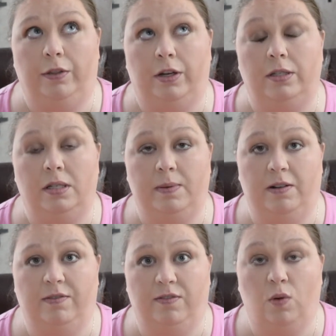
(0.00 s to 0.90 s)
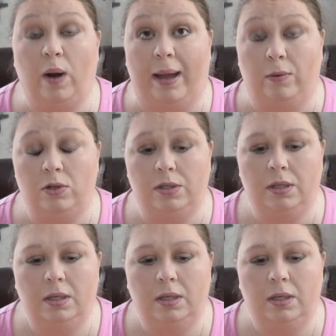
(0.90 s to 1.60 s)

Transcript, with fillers: 2.30. So it's been off for 4 hours.